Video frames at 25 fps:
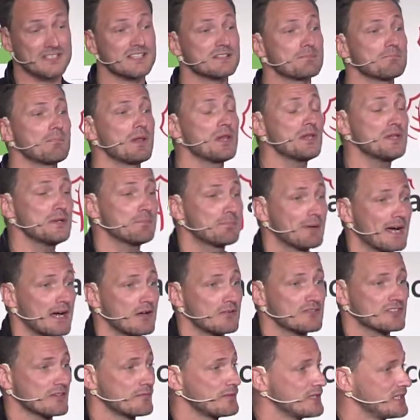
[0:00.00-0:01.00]
million
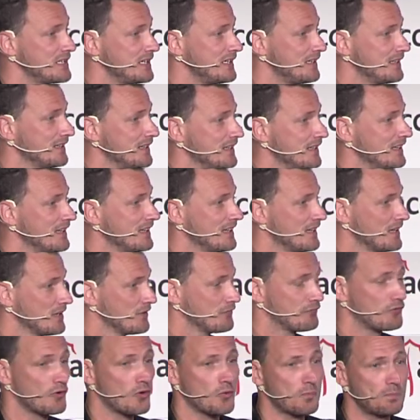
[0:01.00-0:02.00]
pounds every year
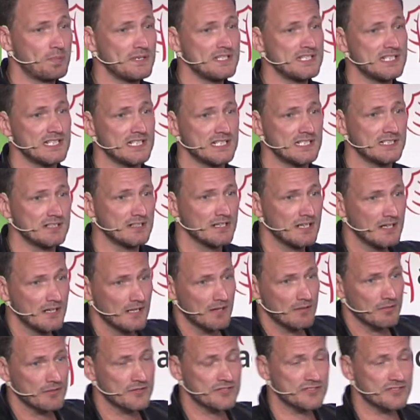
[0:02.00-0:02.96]
for being the